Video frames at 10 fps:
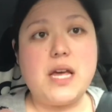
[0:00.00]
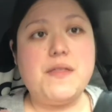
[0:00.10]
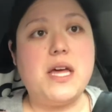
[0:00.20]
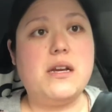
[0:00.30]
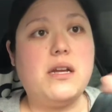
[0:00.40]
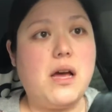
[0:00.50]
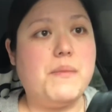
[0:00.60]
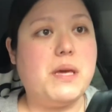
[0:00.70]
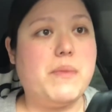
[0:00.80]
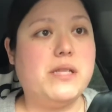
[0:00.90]
and that
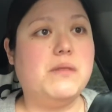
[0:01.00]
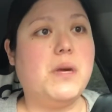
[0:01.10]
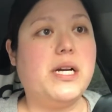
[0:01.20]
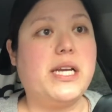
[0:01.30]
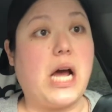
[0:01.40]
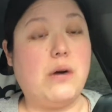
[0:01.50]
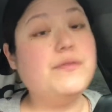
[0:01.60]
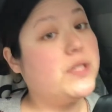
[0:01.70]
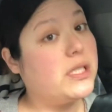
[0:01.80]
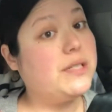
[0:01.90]
he meant to mark it out
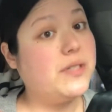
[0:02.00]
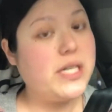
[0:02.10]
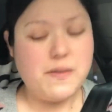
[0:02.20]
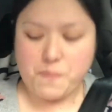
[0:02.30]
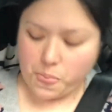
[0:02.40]
for delivery,